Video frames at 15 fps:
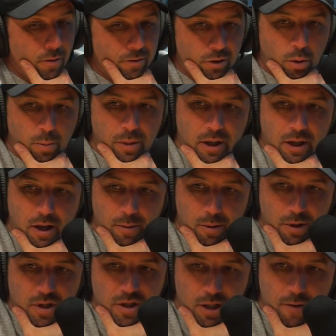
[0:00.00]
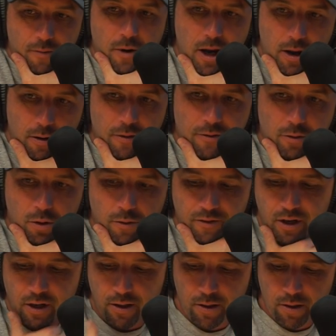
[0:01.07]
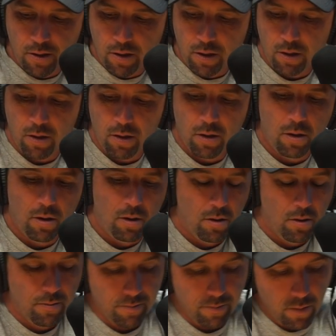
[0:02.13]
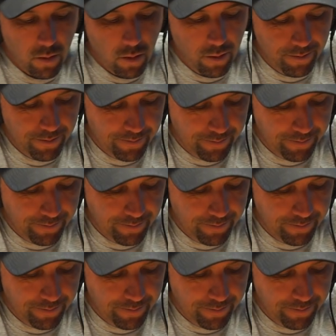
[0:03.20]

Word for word: off topic there. But when you said Araya, I thought of it. Yeah. Right.